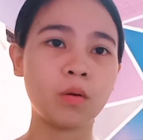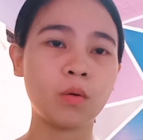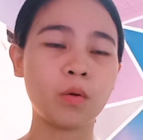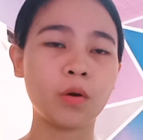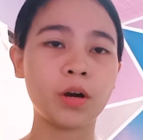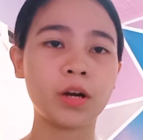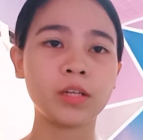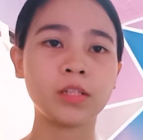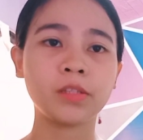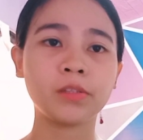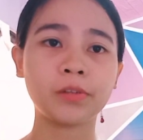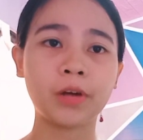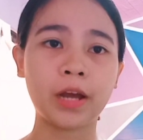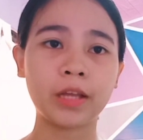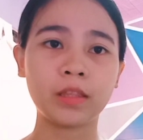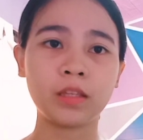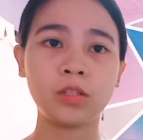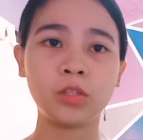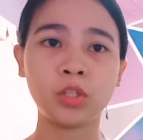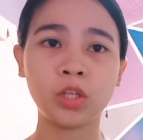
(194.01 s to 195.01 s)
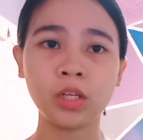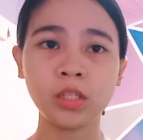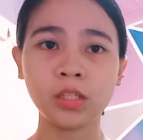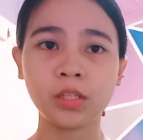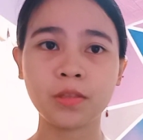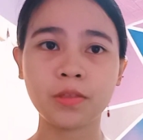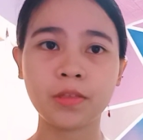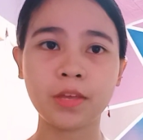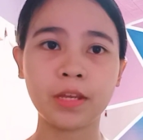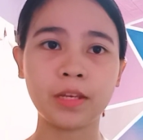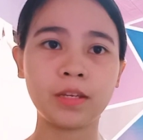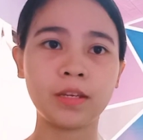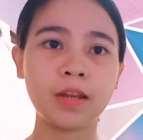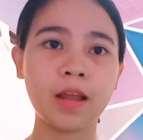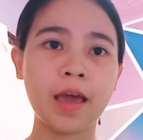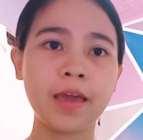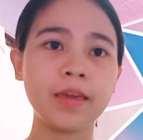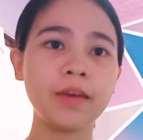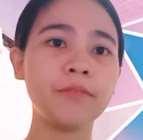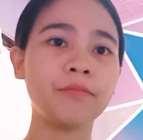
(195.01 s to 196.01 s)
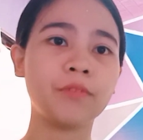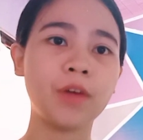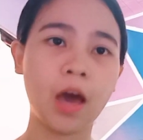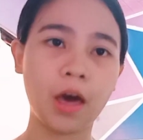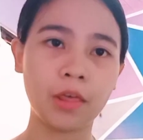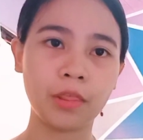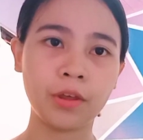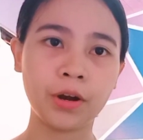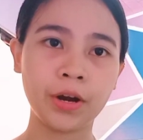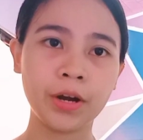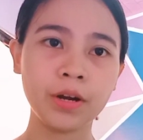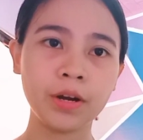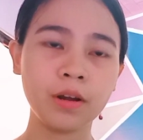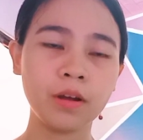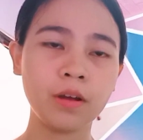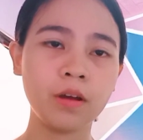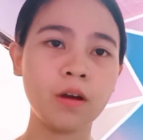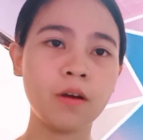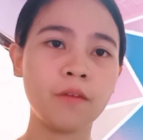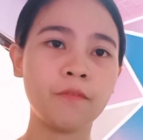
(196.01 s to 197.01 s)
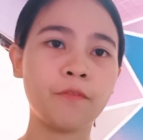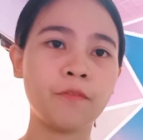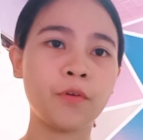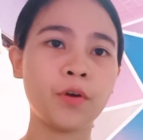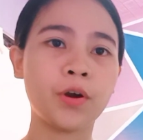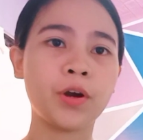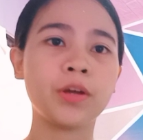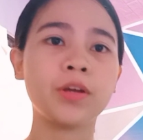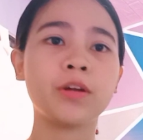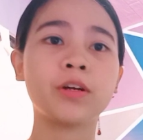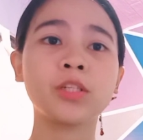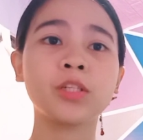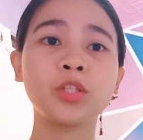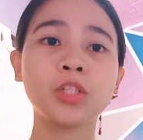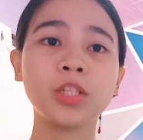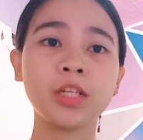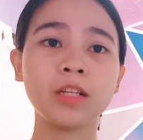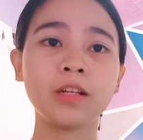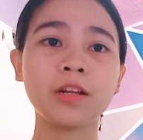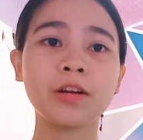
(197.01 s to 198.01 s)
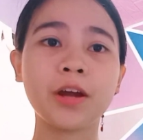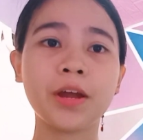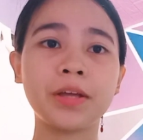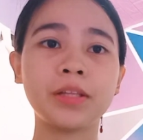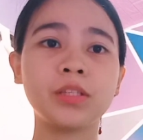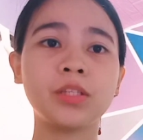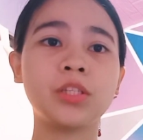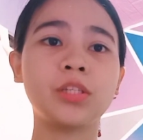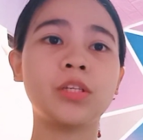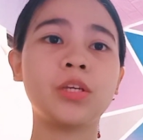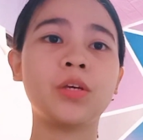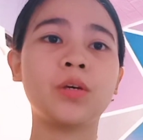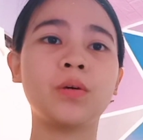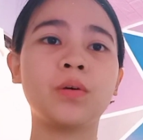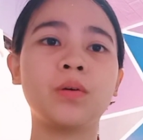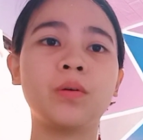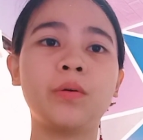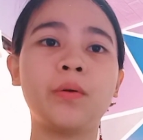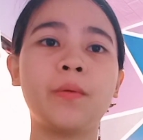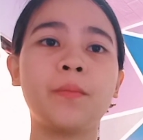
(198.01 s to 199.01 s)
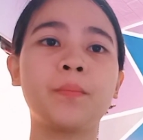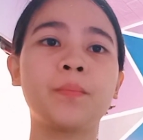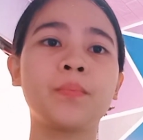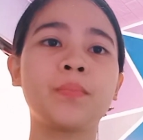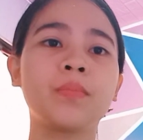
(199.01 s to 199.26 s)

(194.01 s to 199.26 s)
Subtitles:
or strategies that I have gathered for your children to